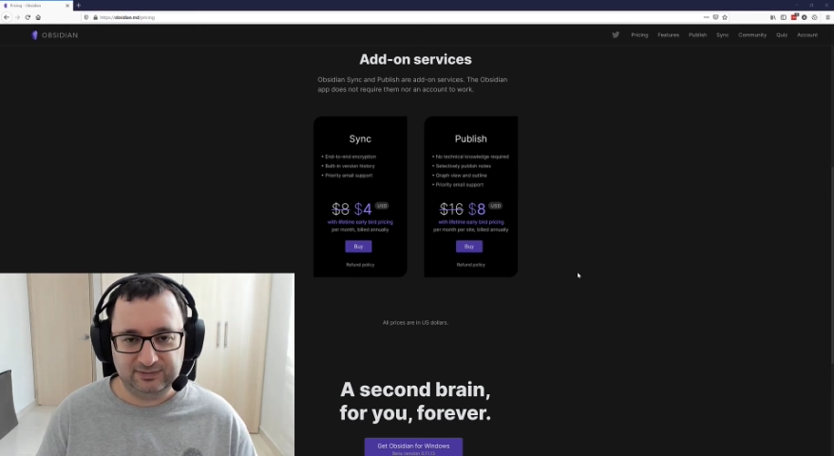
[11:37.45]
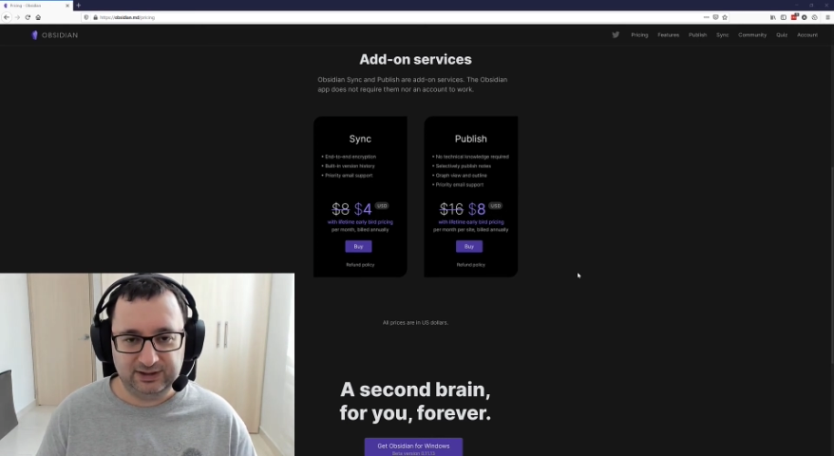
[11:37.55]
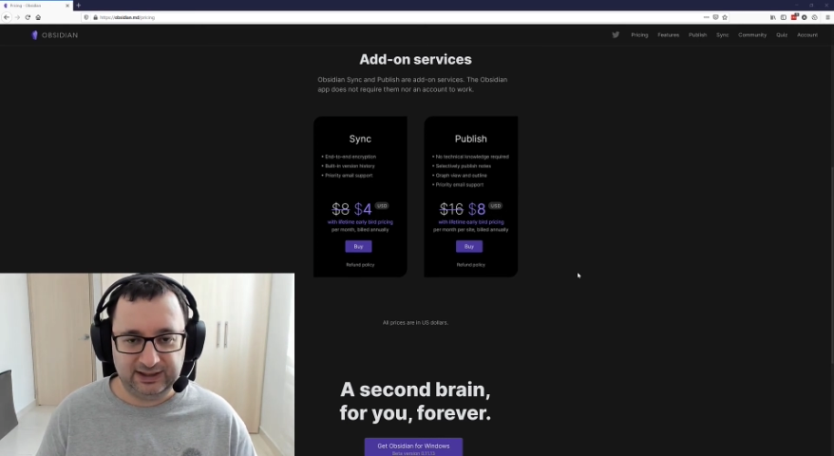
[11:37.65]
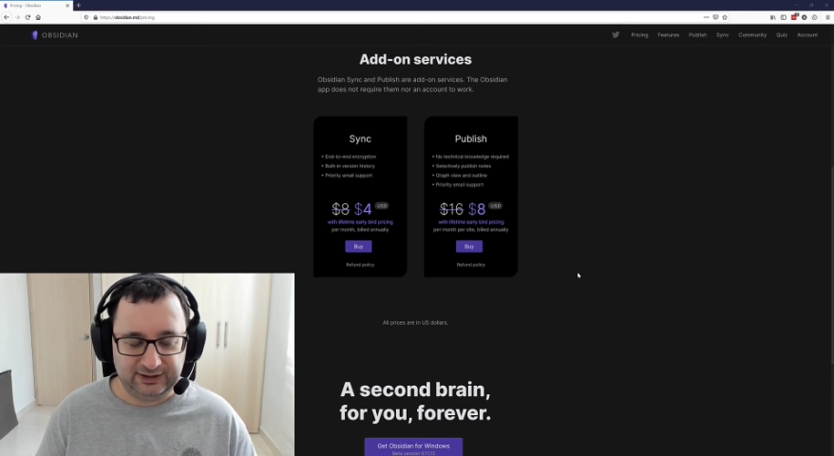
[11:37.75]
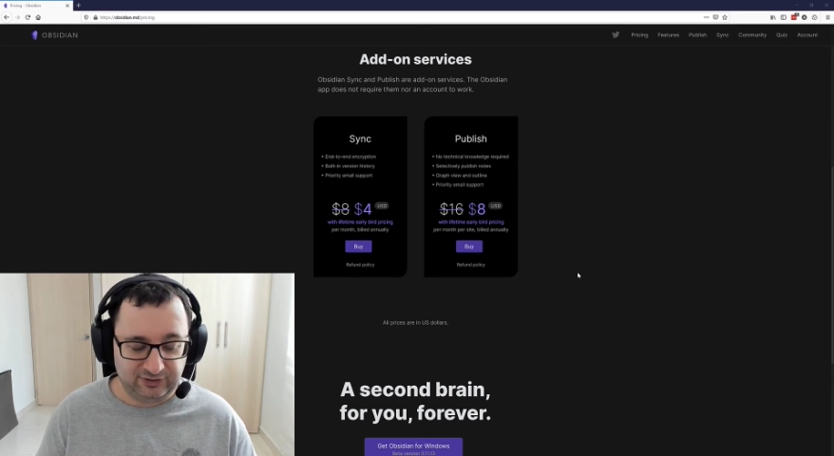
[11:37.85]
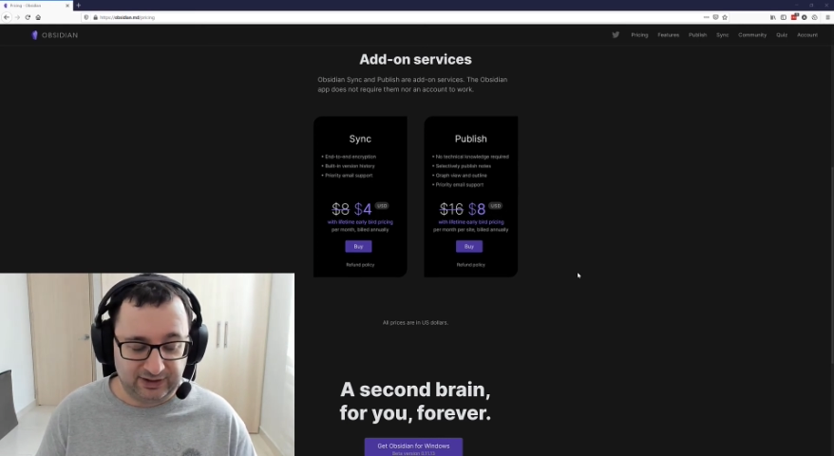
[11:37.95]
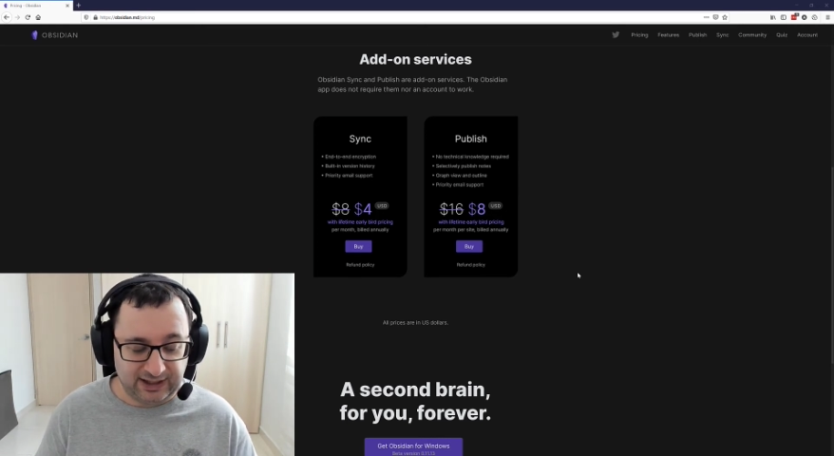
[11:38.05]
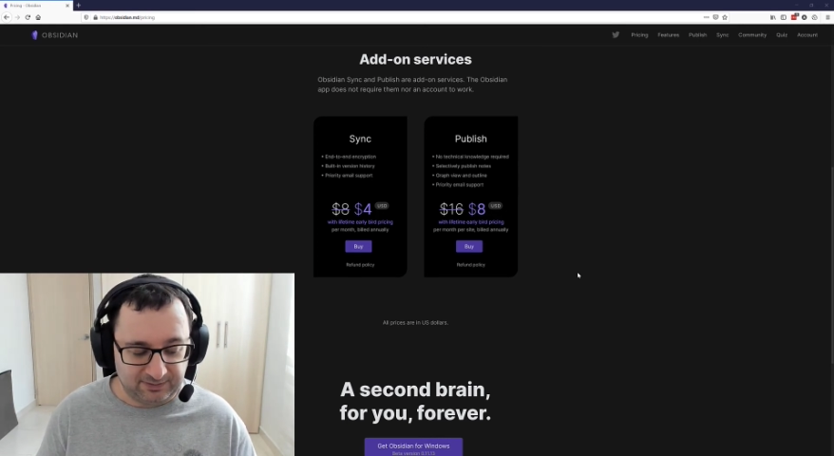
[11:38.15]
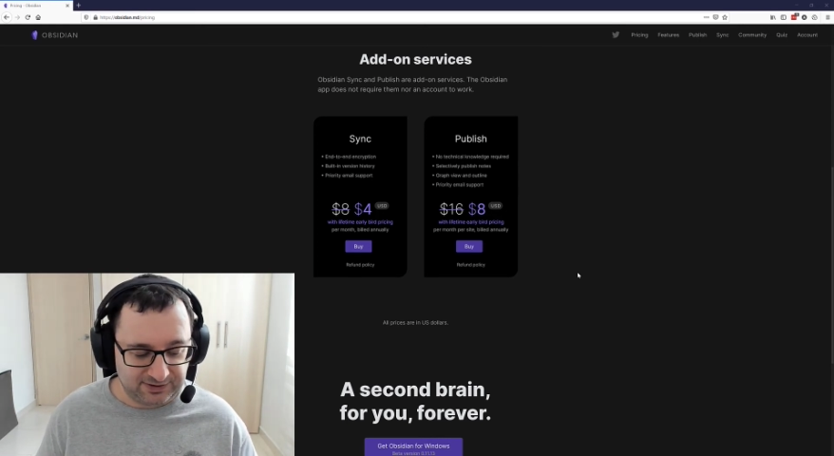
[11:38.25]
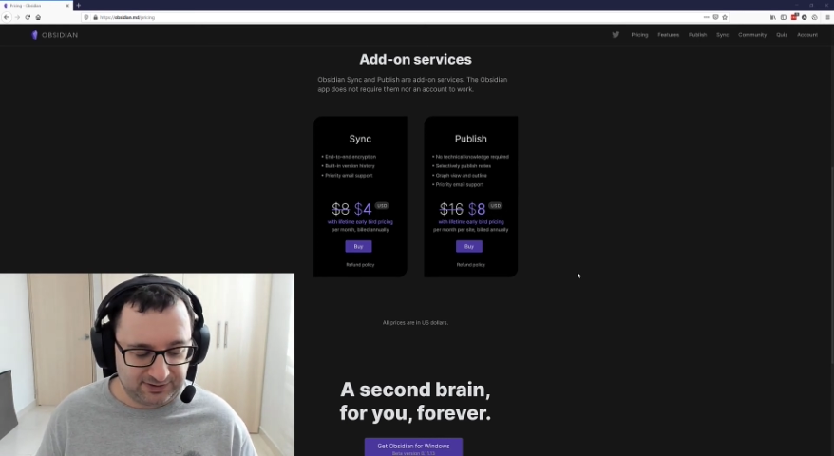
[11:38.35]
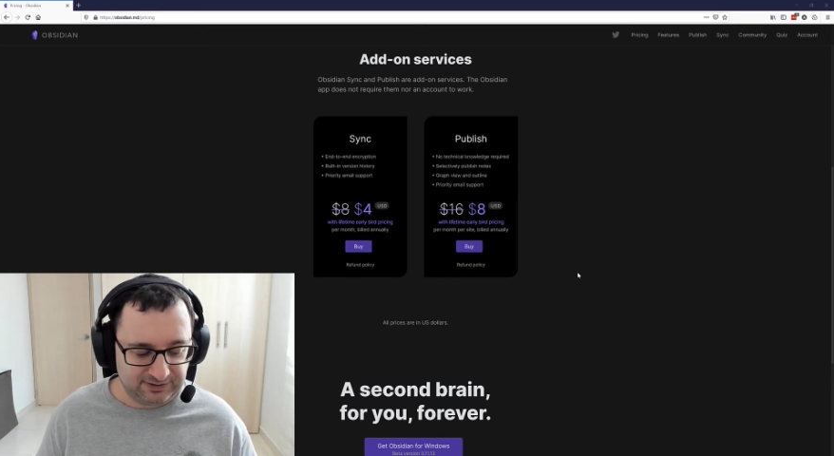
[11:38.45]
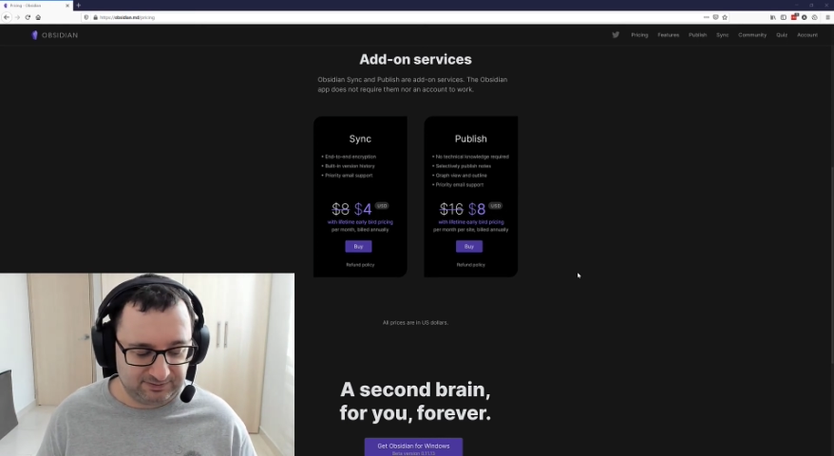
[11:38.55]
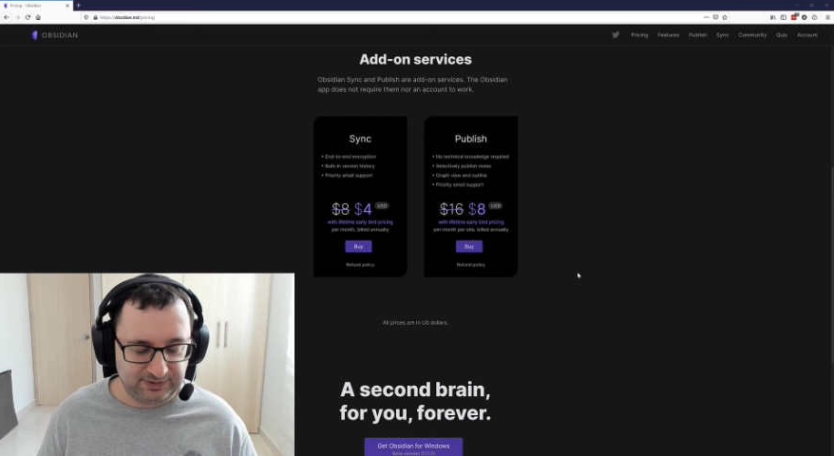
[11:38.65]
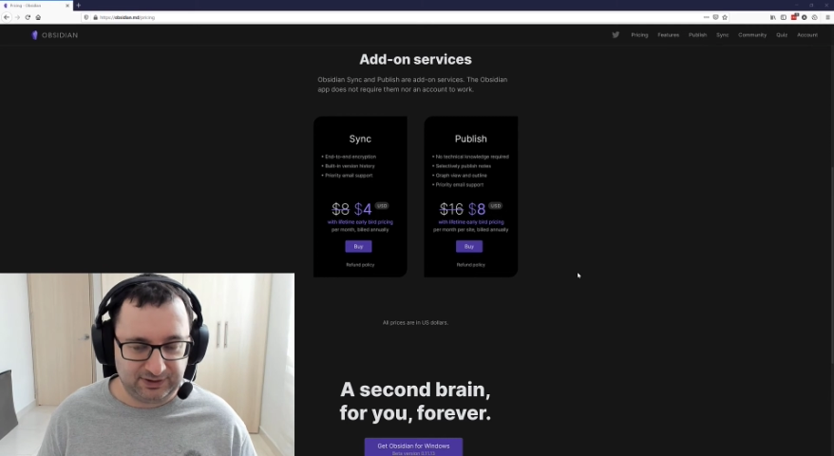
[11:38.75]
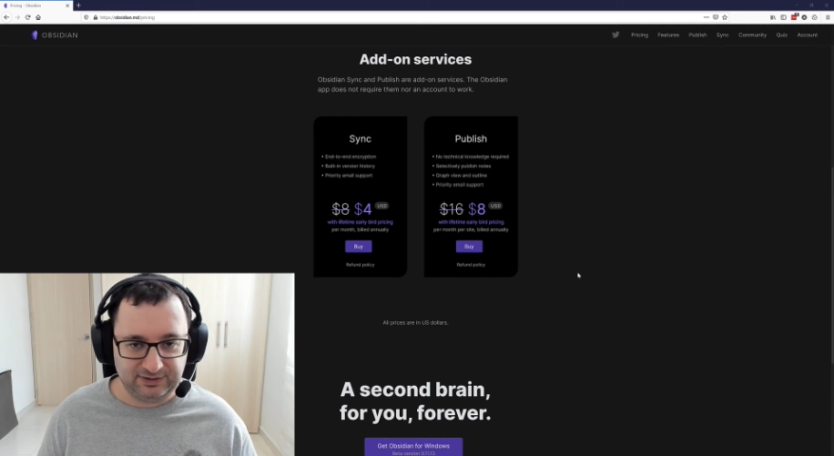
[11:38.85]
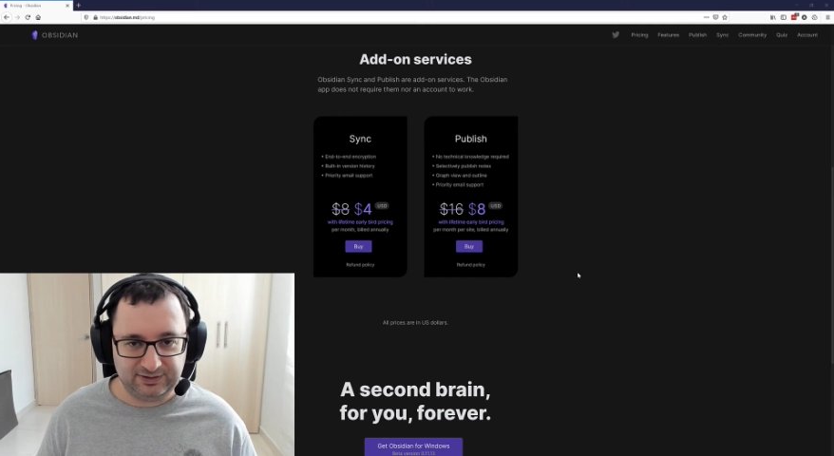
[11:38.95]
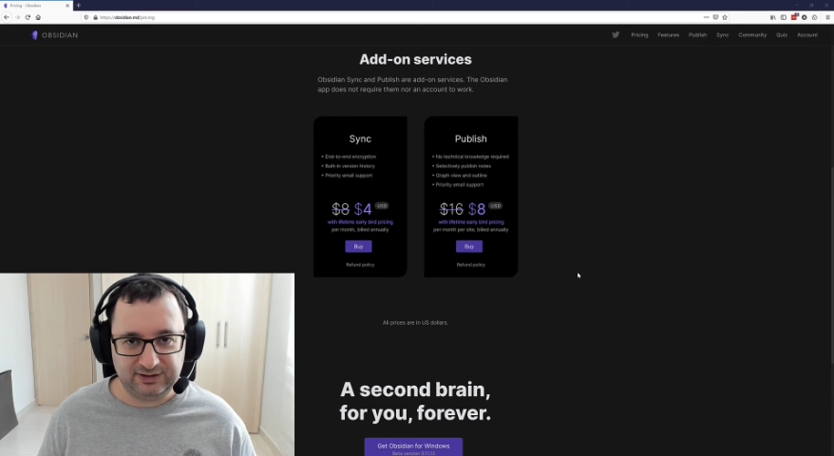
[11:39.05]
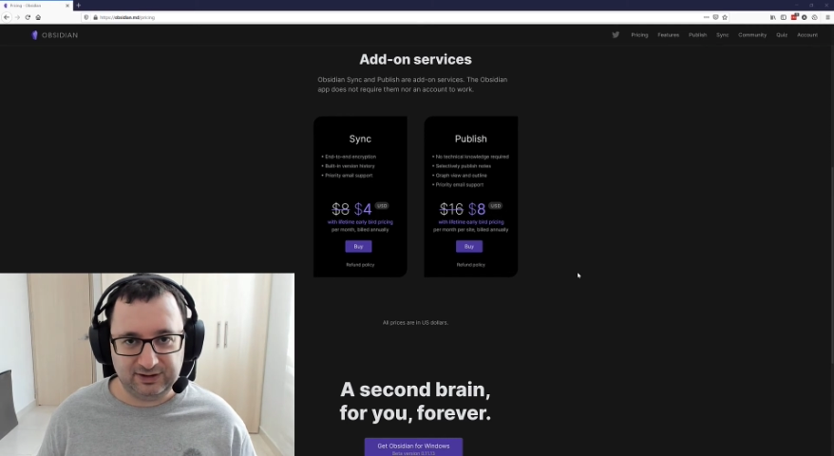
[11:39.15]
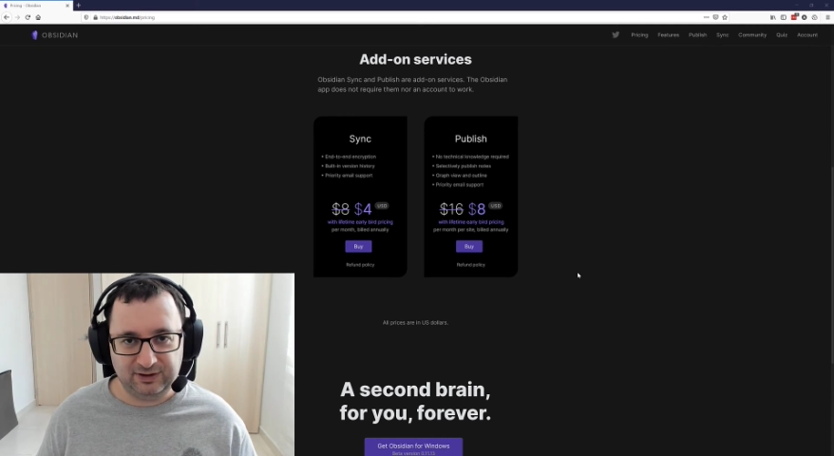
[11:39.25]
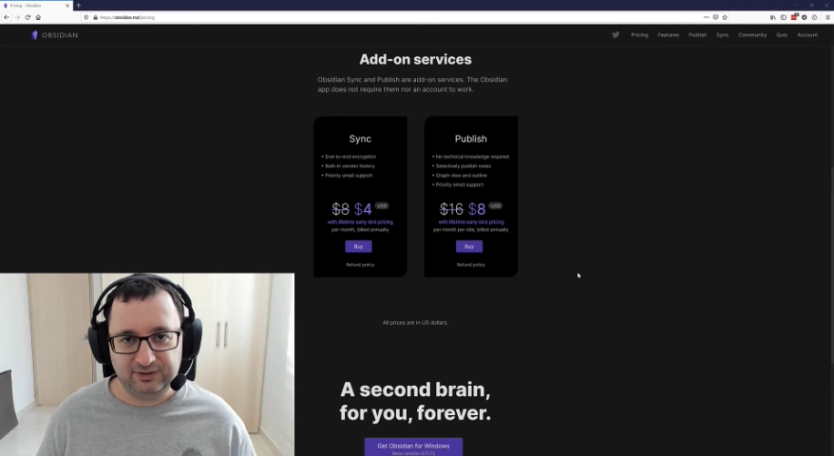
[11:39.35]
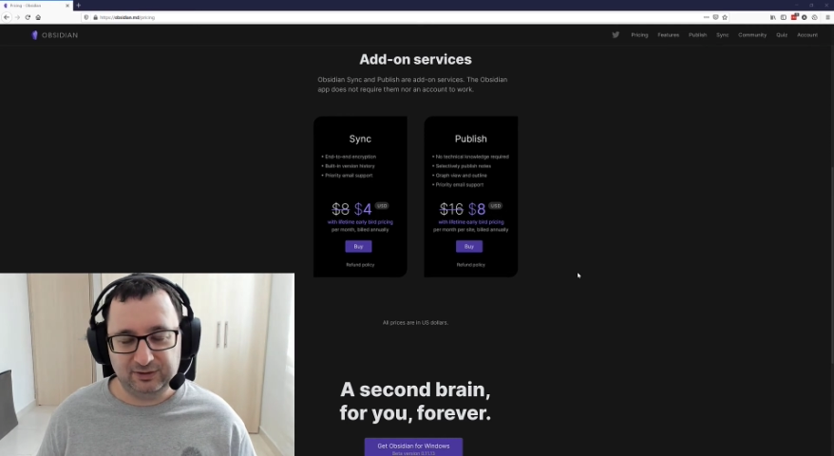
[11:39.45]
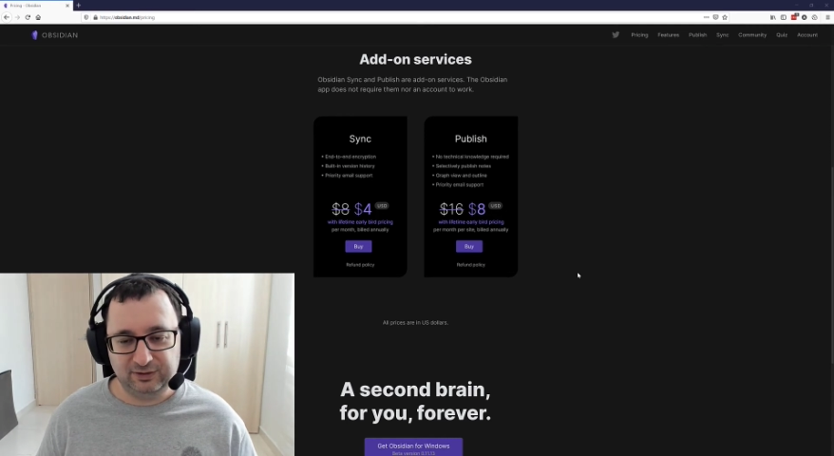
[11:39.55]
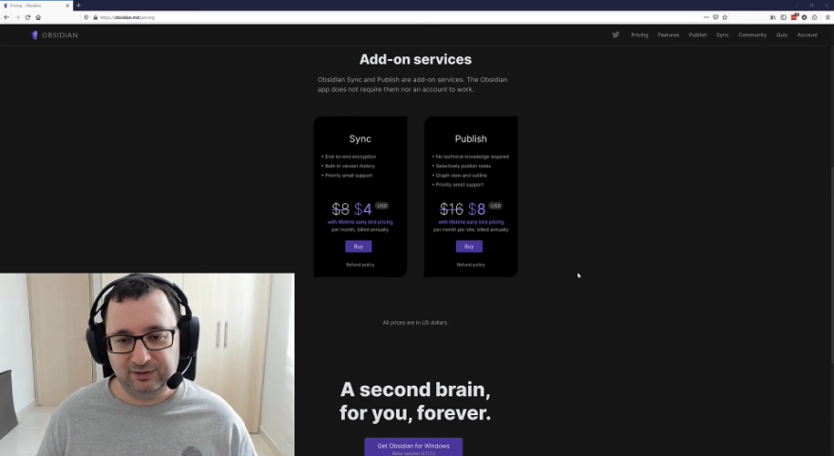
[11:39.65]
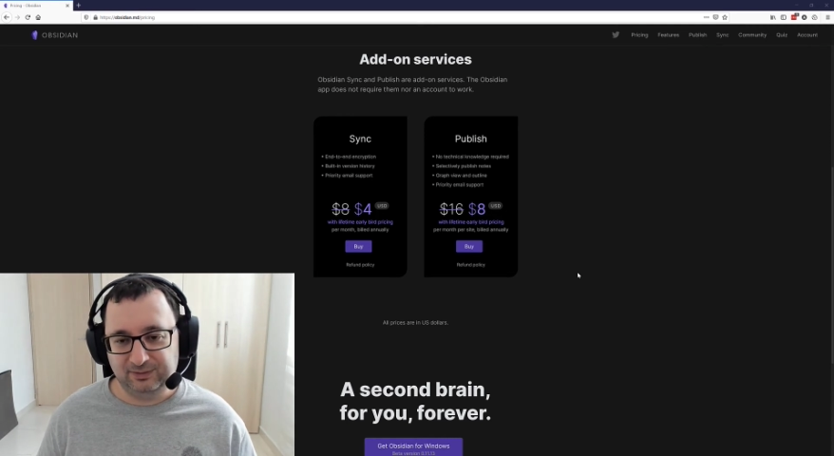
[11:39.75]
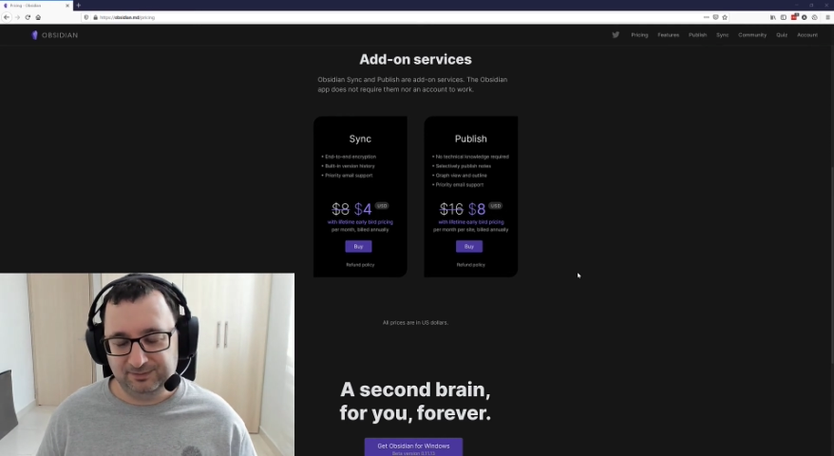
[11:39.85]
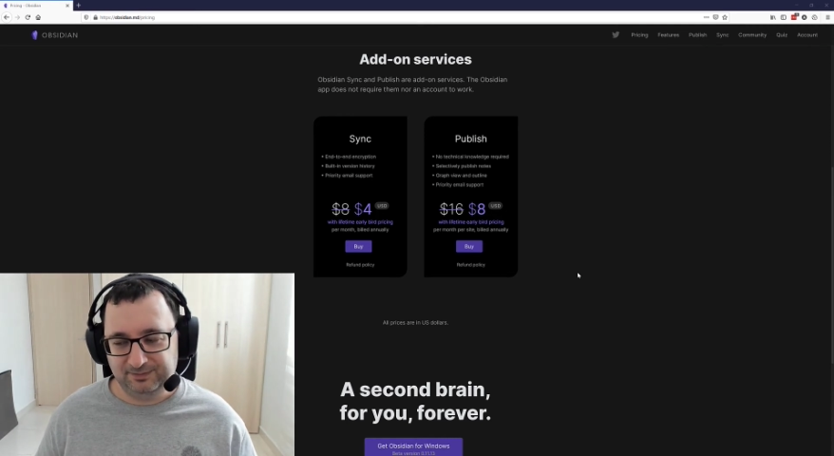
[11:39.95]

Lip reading: Electron apps because they're not all.